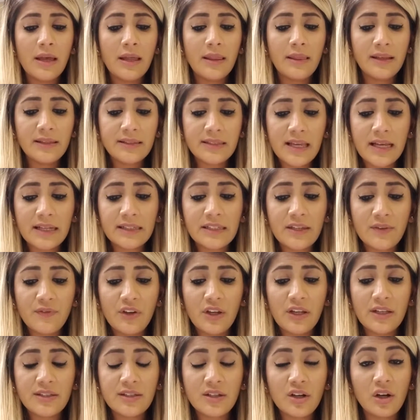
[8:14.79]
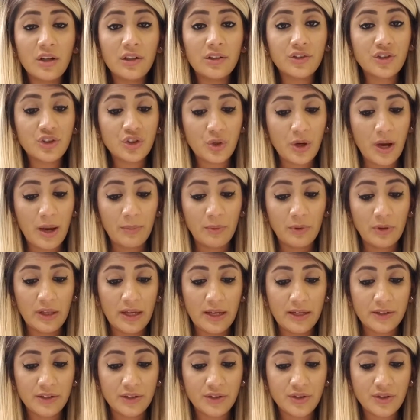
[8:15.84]
This activity is called Scrabble
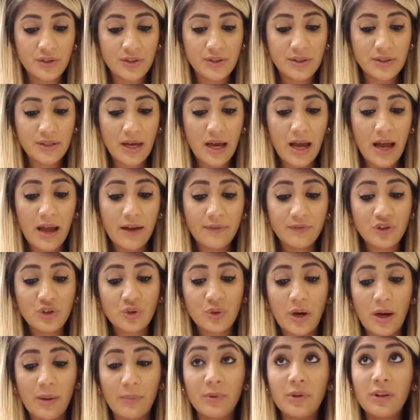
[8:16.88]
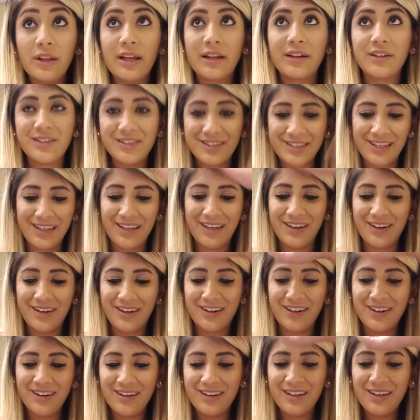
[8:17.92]
Letters. I have Scrabble letters
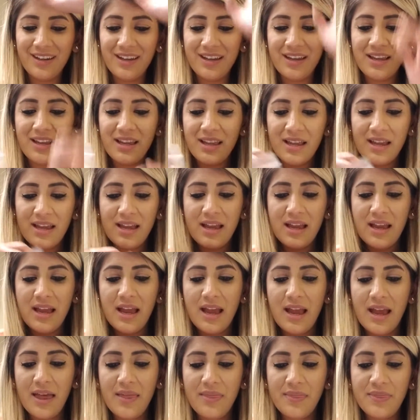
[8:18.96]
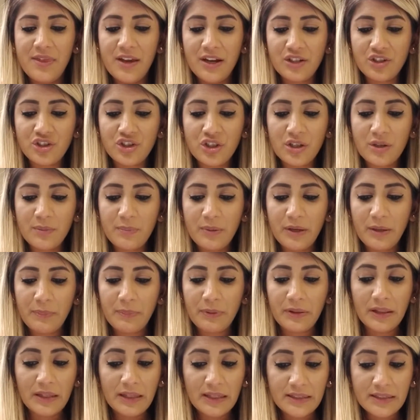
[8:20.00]
here. There should be
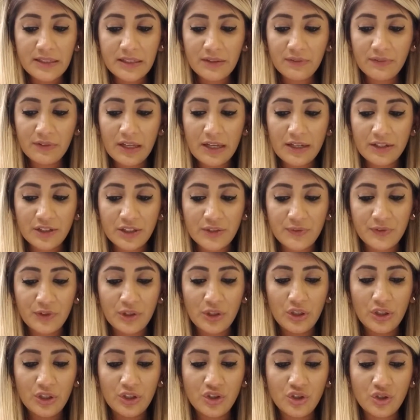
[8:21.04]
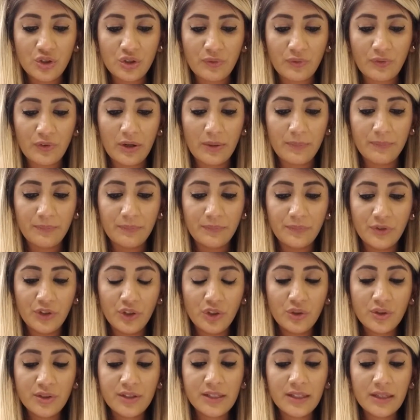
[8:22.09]
plenty of letters for you to choose from.
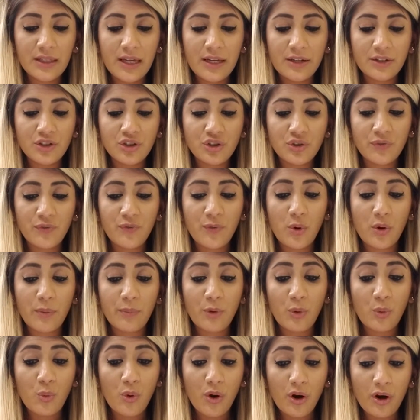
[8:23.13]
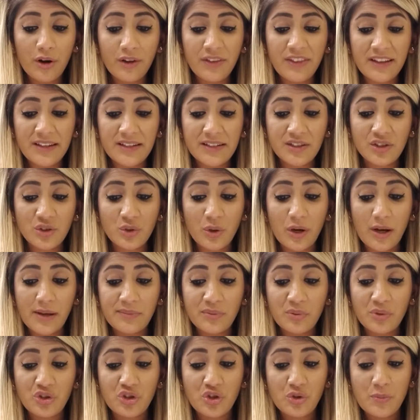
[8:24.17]
Use the letters to form a word that
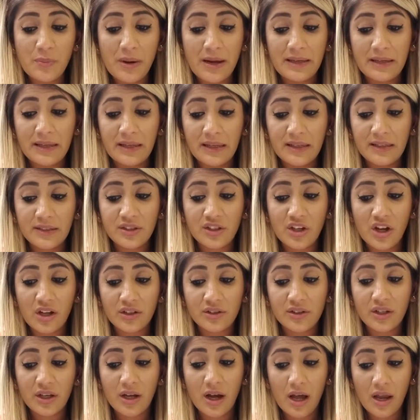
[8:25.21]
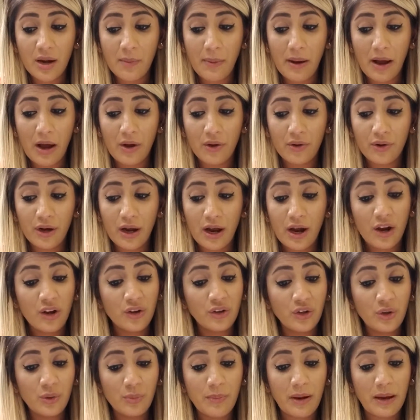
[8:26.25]
describes what you might need to talk to God about, how
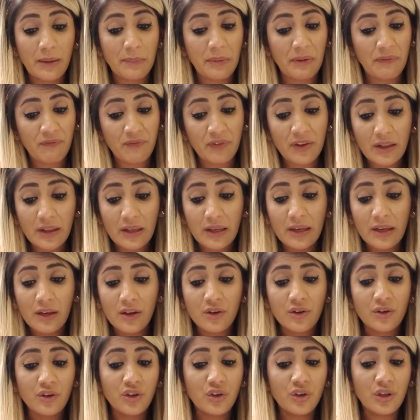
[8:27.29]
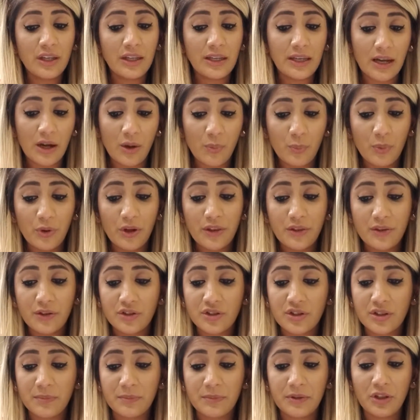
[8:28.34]
you might be feeling or you need help with, or
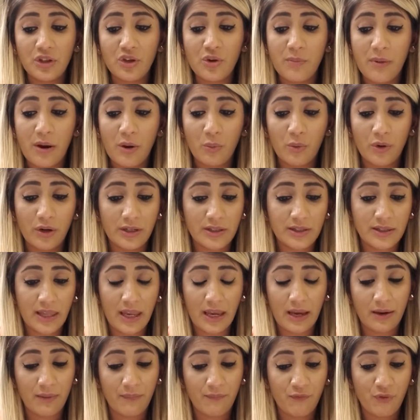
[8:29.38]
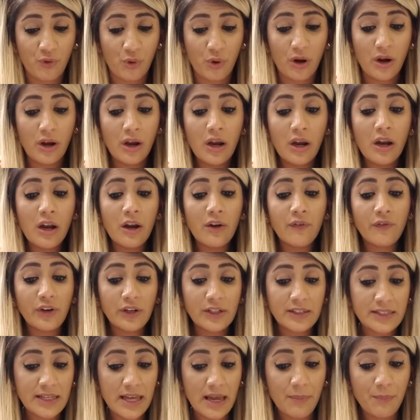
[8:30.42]
something you might want to thank Him for. For
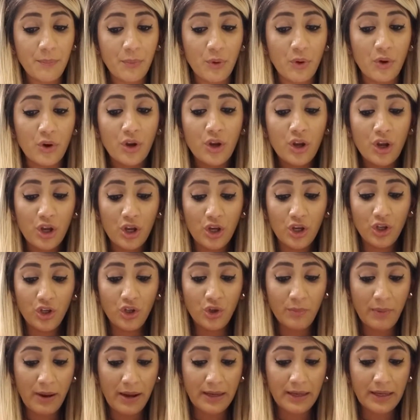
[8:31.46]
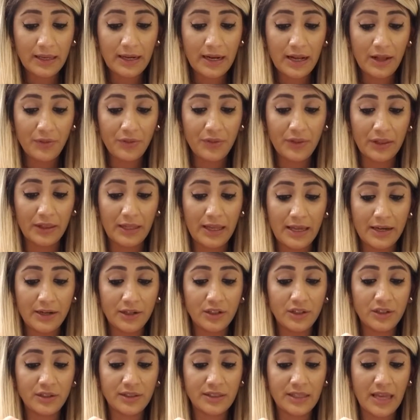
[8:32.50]
example, you might get out the
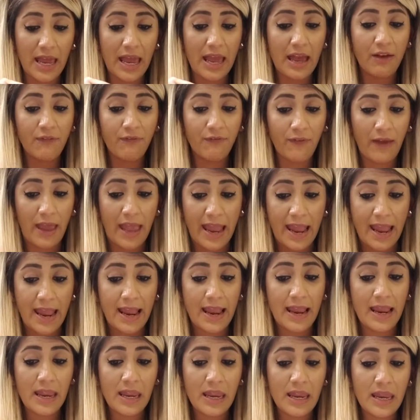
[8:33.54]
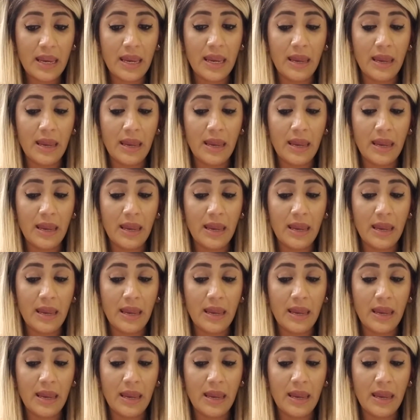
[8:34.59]
letters F-A-M-I-L-Y.